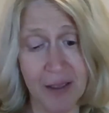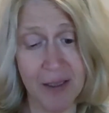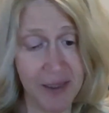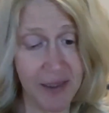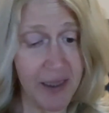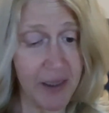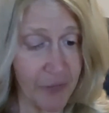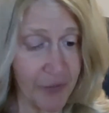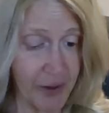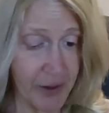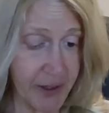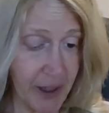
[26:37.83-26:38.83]
The city of
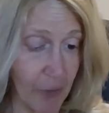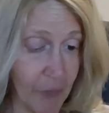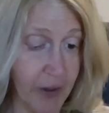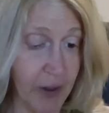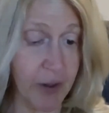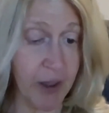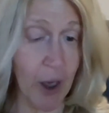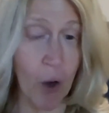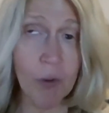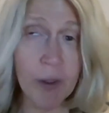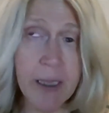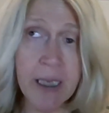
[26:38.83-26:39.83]
Philadelphia, the
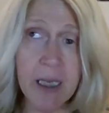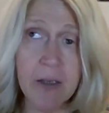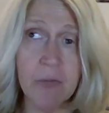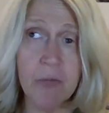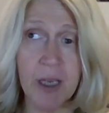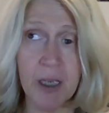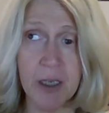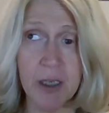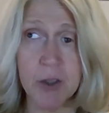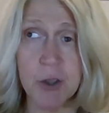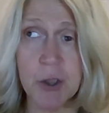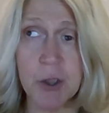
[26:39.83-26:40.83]
only
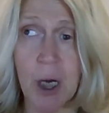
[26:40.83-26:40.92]
advantage